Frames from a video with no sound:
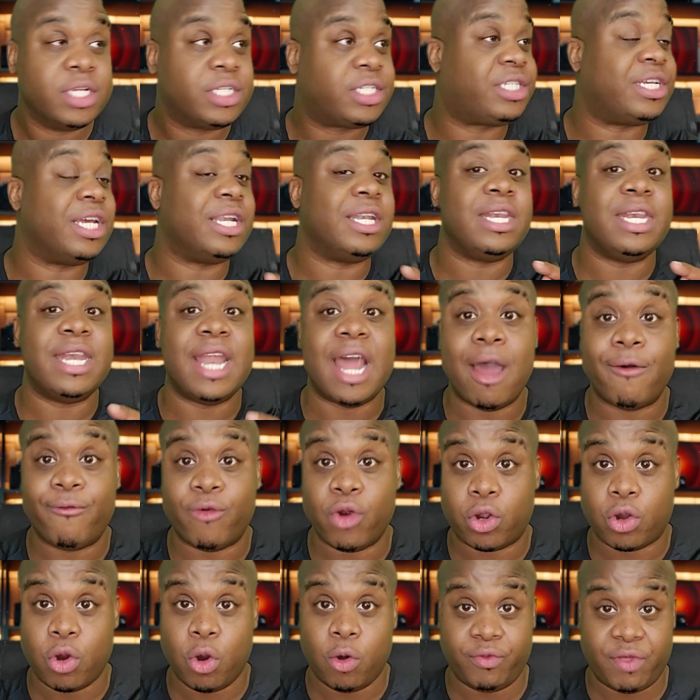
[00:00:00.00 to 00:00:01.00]
Should
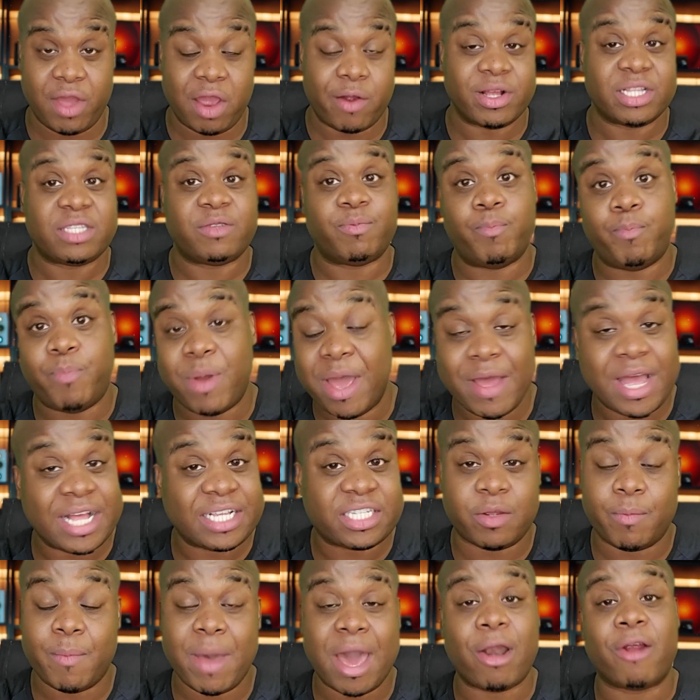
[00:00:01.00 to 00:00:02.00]
never go there.
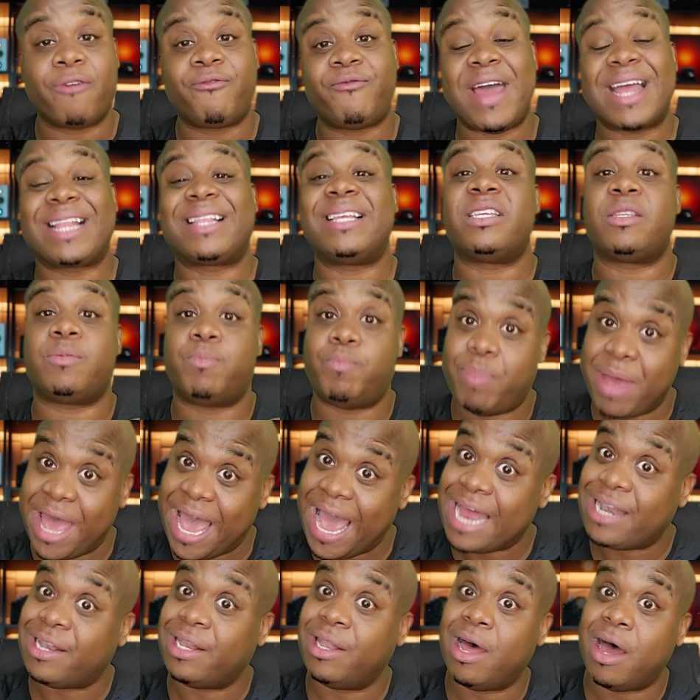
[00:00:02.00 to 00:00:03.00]
As a matter of fact, it's
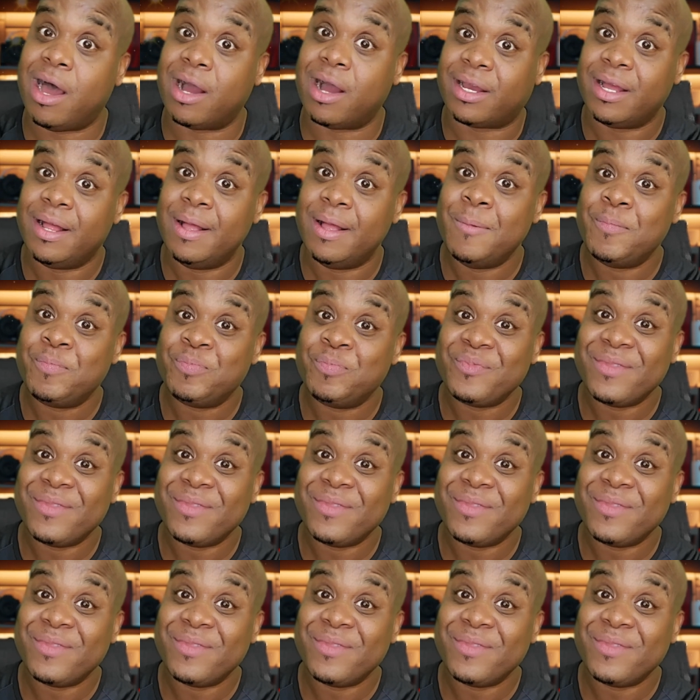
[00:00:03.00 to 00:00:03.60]
bad luck.